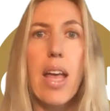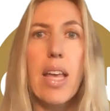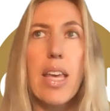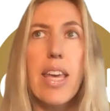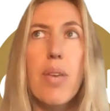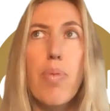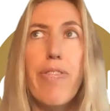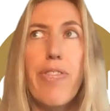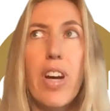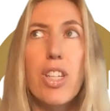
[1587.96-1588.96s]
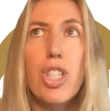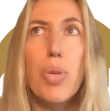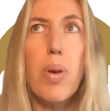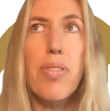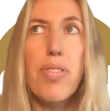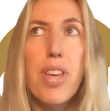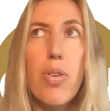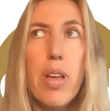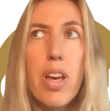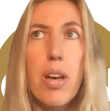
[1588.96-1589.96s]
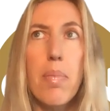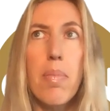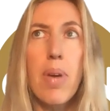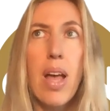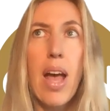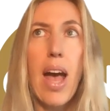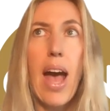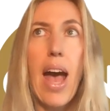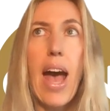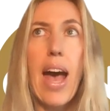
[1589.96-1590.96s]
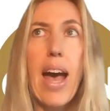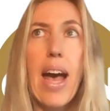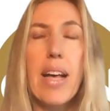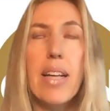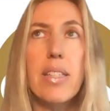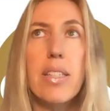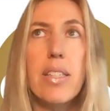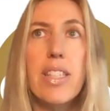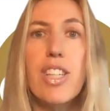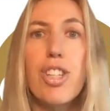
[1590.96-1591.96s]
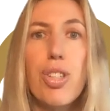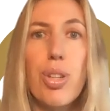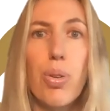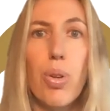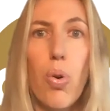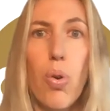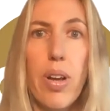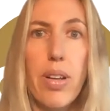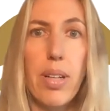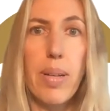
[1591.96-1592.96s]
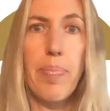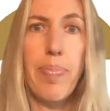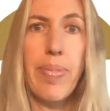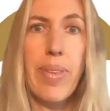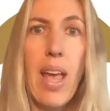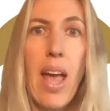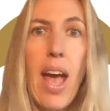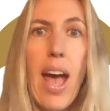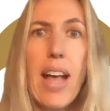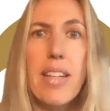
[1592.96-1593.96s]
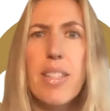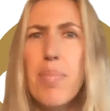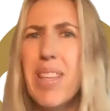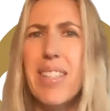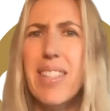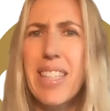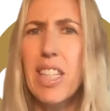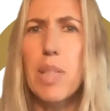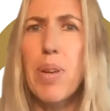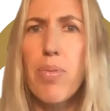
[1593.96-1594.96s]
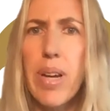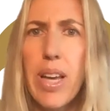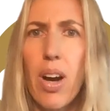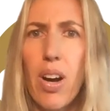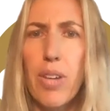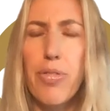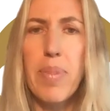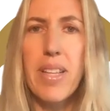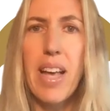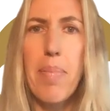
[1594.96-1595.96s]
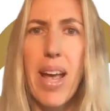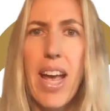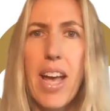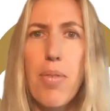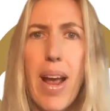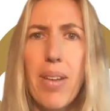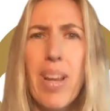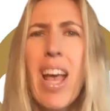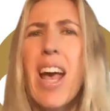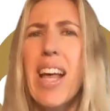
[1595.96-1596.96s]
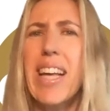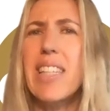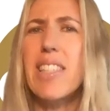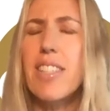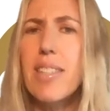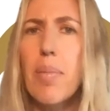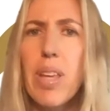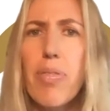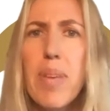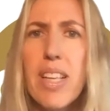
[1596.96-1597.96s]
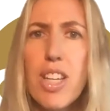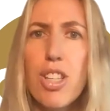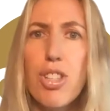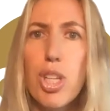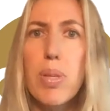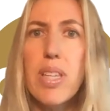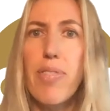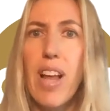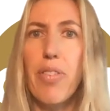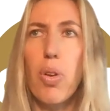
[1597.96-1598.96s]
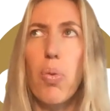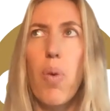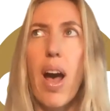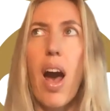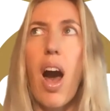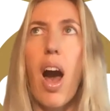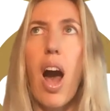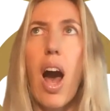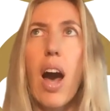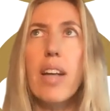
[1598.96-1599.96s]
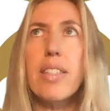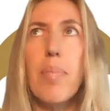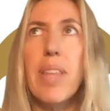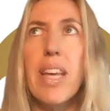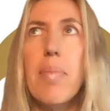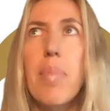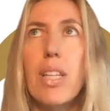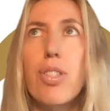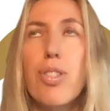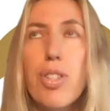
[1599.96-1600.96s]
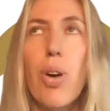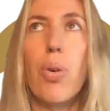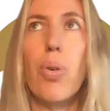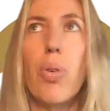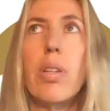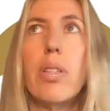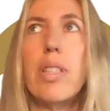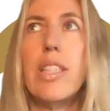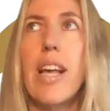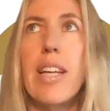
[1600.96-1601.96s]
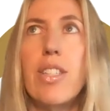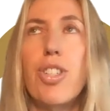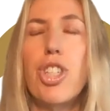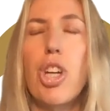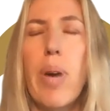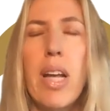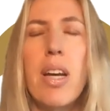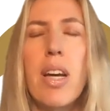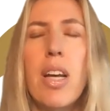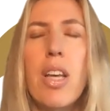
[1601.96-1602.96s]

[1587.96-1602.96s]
he refers to Ethereum as digital oil. And some of these things, it's been really hard for me to get my head around. Like, it's just something for me at an intuitive level where something in my soul says, Joanna,